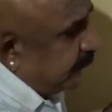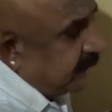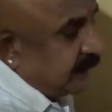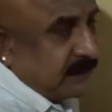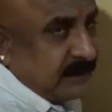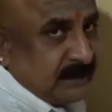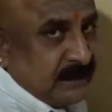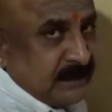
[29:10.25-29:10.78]

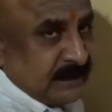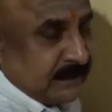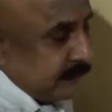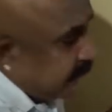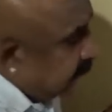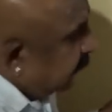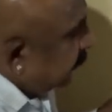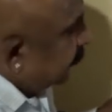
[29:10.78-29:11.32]
Jupiter.
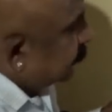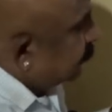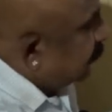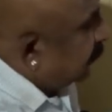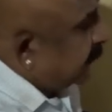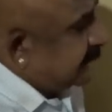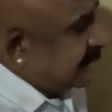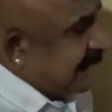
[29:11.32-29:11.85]
Third
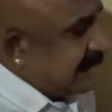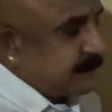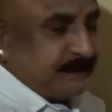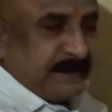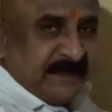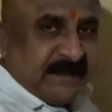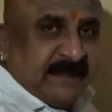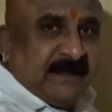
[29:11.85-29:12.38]
house lord is
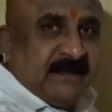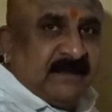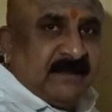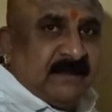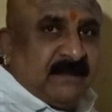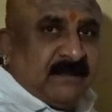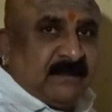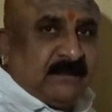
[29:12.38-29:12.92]

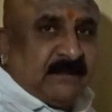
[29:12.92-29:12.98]
aspecting.